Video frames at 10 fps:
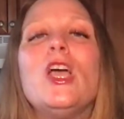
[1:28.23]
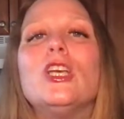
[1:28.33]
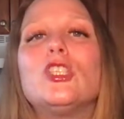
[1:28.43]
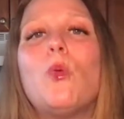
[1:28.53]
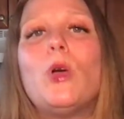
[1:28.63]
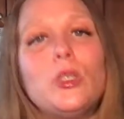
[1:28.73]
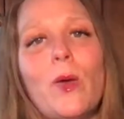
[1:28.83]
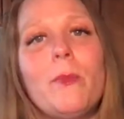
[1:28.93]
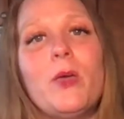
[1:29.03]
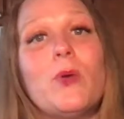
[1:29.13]
So what do
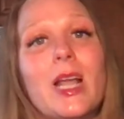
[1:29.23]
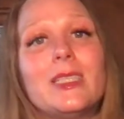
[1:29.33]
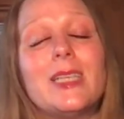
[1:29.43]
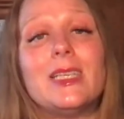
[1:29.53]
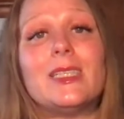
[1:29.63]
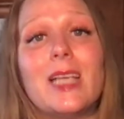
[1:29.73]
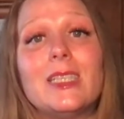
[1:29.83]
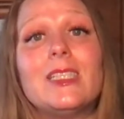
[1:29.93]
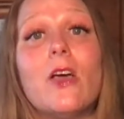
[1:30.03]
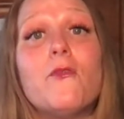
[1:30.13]
I mean when I say
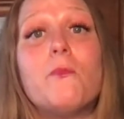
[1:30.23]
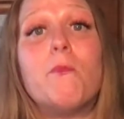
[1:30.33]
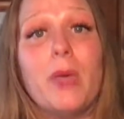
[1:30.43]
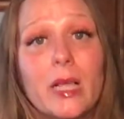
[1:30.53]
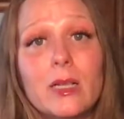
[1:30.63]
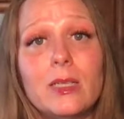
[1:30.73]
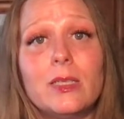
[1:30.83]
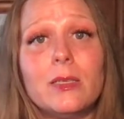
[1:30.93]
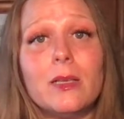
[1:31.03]
sense of build?